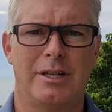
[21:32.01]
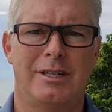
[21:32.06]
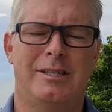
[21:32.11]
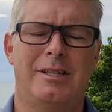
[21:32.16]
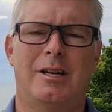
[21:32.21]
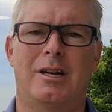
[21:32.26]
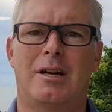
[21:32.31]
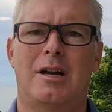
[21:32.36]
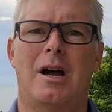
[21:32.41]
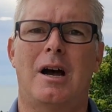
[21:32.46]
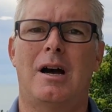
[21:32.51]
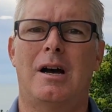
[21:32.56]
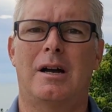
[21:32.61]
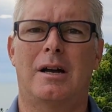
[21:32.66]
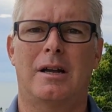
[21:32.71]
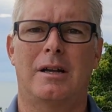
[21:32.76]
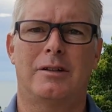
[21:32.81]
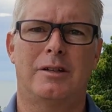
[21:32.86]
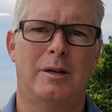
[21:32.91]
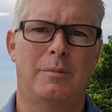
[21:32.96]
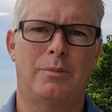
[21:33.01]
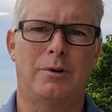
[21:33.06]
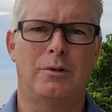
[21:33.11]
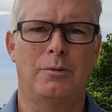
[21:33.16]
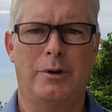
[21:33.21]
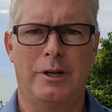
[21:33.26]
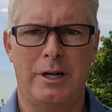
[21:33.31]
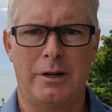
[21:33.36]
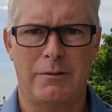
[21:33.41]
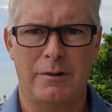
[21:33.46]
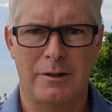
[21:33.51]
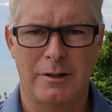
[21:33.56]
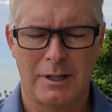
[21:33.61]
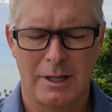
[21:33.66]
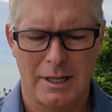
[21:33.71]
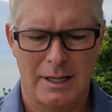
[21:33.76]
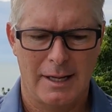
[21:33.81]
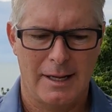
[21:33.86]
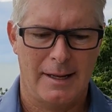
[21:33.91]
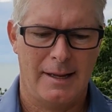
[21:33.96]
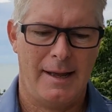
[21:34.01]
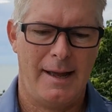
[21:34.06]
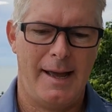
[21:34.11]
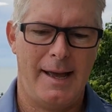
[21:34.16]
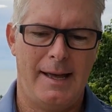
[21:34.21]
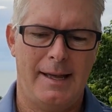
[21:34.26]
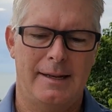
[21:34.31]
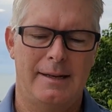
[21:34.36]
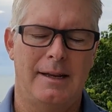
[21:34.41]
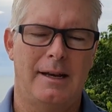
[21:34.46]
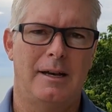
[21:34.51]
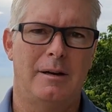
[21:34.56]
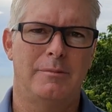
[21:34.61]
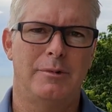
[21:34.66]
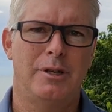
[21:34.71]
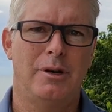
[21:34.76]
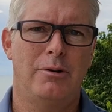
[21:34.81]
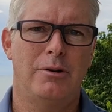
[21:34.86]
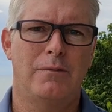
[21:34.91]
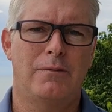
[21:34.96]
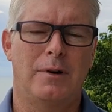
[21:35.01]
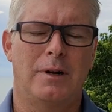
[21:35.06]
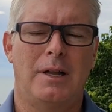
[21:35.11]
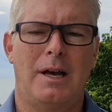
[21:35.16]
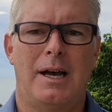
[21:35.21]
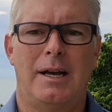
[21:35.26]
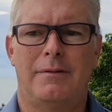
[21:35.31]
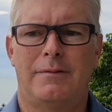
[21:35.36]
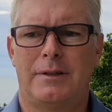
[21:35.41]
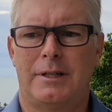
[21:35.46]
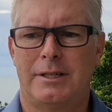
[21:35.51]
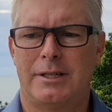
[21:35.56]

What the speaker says: synagogue, temple, whatever, and you own it for life.